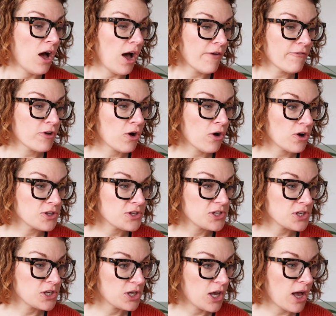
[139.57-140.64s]
I've got
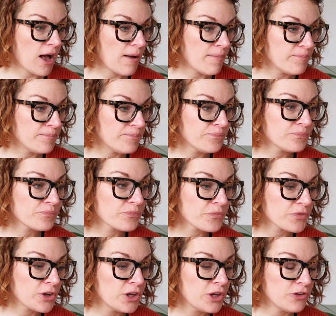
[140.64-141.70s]
um,
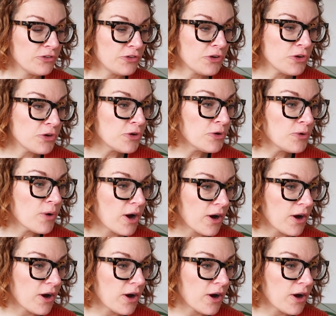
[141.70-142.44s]
two